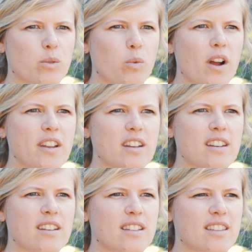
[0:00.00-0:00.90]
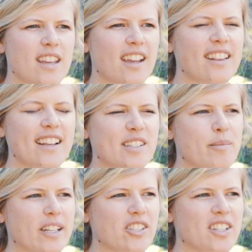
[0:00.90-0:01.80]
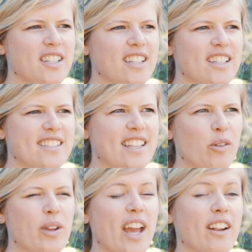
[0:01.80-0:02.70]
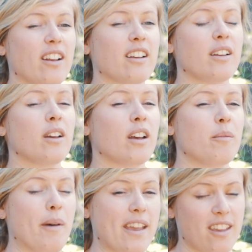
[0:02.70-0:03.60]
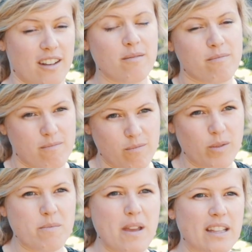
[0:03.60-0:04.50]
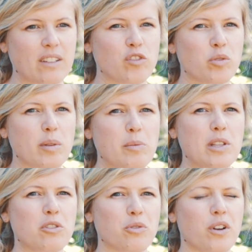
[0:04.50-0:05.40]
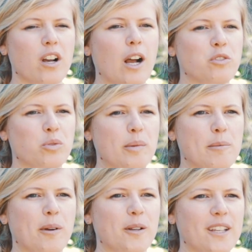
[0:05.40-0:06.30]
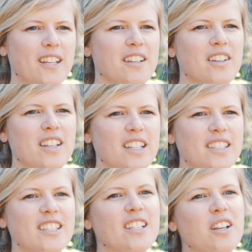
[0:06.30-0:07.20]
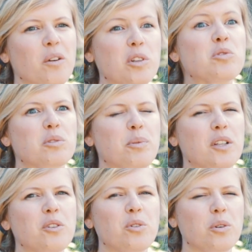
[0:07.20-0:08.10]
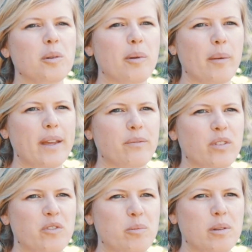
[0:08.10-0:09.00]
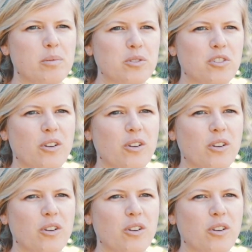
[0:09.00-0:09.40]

One thing I'd like to mention is that we had when Megan lived with me, we threw a housewarming party, which was pretty cool. We probably had 50 people show